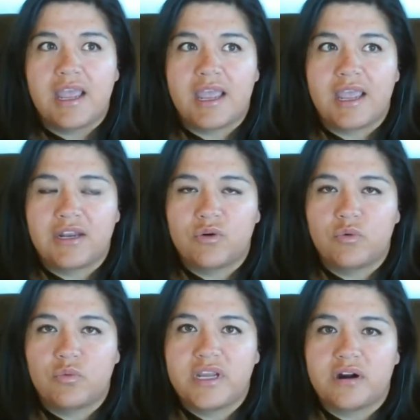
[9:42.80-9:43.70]
and
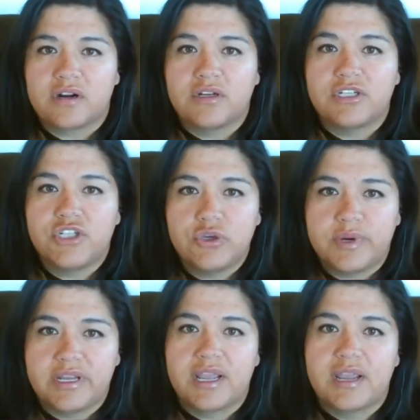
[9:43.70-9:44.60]
we are going to
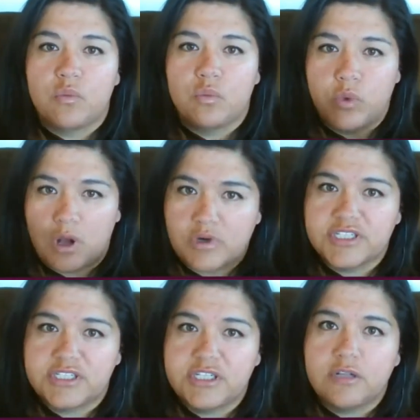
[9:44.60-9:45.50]
do it while we're
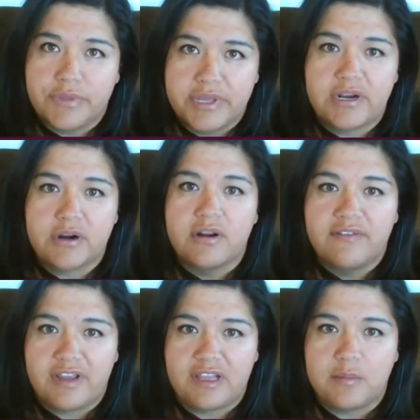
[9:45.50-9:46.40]
still both here
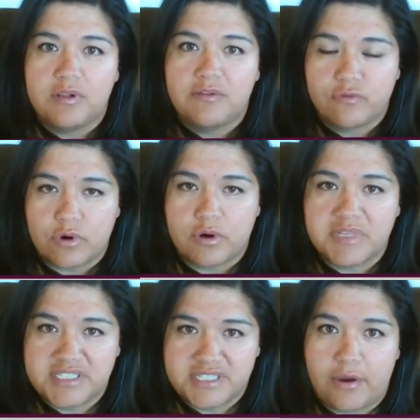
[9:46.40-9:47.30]
available for
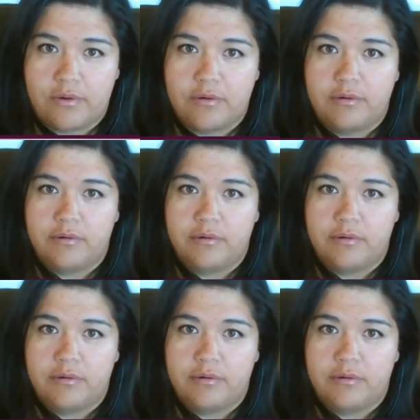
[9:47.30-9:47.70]
Maseo.